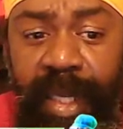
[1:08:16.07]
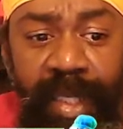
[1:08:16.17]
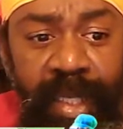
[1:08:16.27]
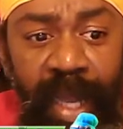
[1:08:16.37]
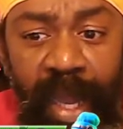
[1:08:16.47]

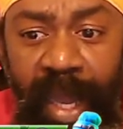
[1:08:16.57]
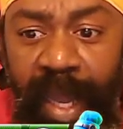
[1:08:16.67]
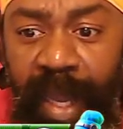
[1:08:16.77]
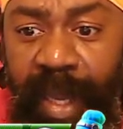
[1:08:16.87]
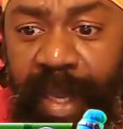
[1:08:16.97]

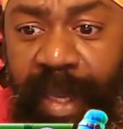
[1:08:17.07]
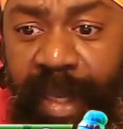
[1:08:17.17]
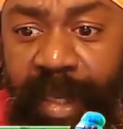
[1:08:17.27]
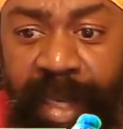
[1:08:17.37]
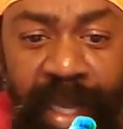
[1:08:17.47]
say
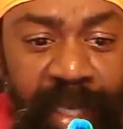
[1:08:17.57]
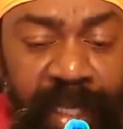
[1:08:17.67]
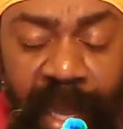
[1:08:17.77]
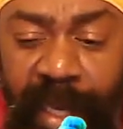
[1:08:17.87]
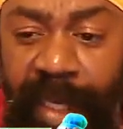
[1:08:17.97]

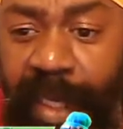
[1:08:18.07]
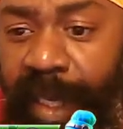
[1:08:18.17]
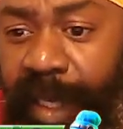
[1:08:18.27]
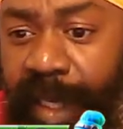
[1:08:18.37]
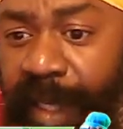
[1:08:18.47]
this and the
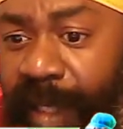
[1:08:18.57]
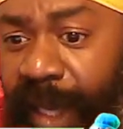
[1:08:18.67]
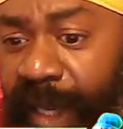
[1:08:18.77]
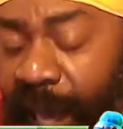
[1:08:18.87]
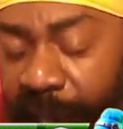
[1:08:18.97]
king did
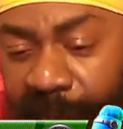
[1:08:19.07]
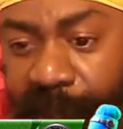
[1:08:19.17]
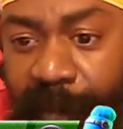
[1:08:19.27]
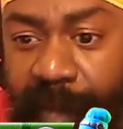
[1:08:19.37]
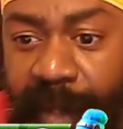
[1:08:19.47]
say that.
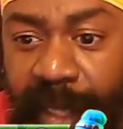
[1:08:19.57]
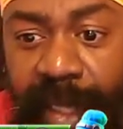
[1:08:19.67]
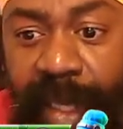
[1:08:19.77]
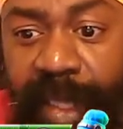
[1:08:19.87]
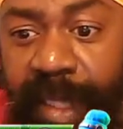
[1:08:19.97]
The
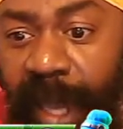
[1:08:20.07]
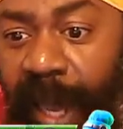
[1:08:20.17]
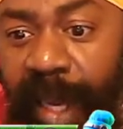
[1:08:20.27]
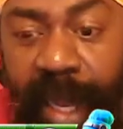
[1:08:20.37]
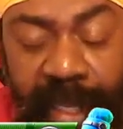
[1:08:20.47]
king said
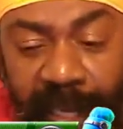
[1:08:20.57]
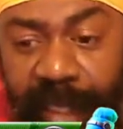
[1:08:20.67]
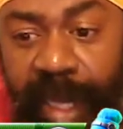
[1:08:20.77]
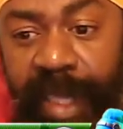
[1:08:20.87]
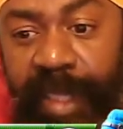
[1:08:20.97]
a lot of
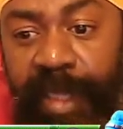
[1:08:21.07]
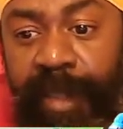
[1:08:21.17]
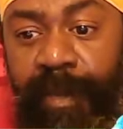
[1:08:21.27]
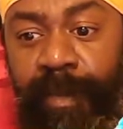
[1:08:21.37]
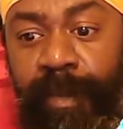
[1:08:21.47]

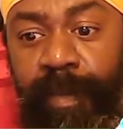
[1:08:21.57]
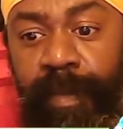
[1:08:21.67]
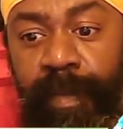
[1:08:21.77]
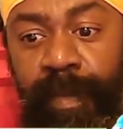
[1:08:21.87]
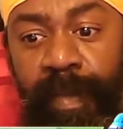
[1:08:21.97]
things
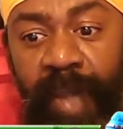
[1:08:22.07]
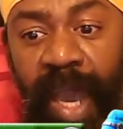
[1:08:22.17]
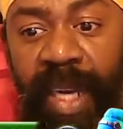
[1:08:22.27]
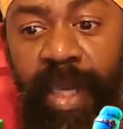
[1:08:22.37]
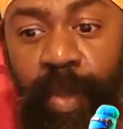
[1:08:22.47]

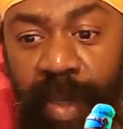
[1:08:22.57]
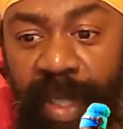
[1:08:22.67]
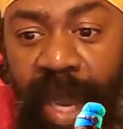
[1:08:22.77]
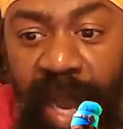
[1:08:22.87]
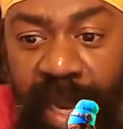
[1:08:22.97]
and it
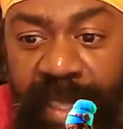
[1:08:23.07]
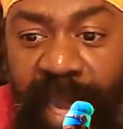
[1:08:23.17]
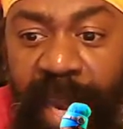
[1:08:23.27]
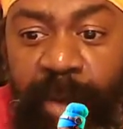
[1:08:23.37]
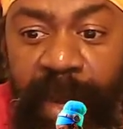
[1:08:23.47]
was all
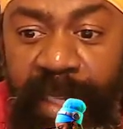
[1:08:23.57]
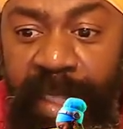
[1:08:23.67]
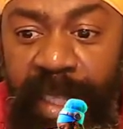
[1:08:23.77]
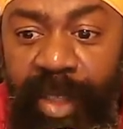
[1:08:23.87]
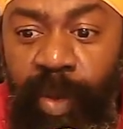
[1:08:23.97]

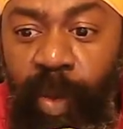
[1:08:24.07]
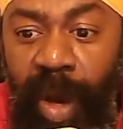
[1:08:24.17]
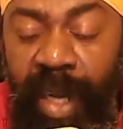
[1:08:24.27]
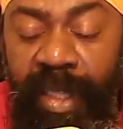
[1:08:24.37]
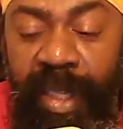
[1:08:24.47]
directed
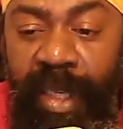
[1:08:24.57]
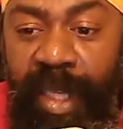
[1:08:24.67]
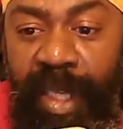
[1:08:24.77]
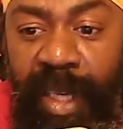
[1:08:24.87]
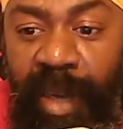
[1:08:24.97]
towards the
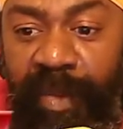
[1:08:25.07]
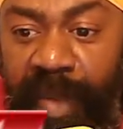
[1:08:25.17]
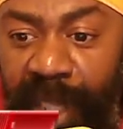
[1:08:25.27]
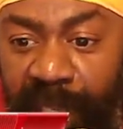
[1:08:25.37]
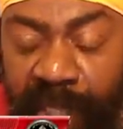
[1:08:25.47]
League of
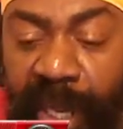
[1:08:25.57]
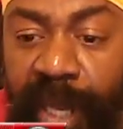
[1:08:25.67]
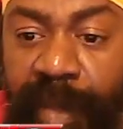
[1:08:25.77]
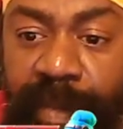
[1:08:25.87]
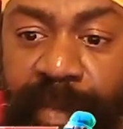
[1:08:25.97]

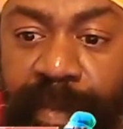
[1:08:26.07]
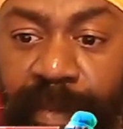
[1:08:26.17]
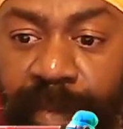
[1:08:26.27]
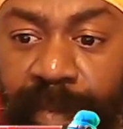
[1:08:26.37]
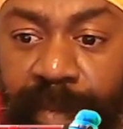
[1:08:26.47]
Nations,
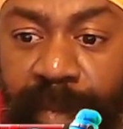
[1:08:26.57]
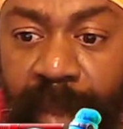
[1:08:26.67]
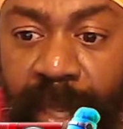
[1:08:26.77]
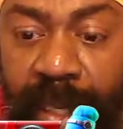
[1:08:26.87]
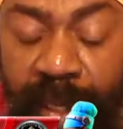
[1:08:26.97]

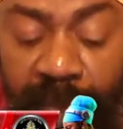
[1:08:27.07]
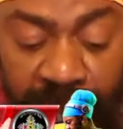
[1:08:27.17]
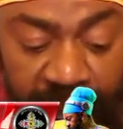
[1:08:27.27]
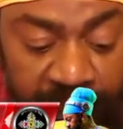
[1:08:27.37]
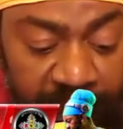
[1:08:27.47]
the
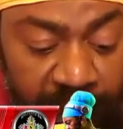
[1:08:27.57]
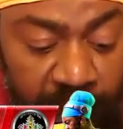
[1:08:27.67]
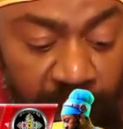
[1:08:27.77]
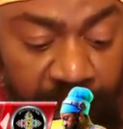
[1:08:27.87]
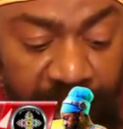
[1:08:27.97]

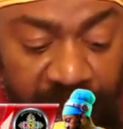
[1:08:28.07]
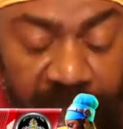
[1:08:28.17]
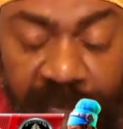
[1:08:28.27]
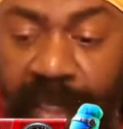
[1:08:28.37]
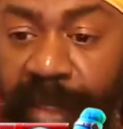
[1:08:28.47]
52
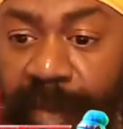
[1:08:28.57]
states.